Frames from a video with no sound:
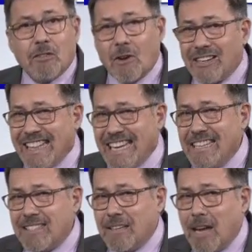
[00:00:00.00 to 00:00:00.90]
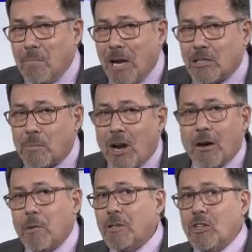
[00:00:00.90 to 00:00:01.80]
They're out of the east at 9 miles per
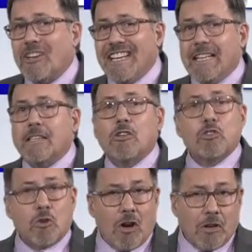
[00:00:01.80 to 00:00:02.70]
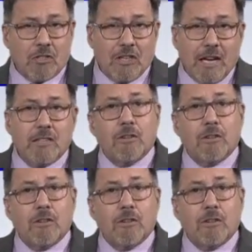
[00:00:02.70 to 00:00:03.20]
hour, but they're going to get a little stronger tonight.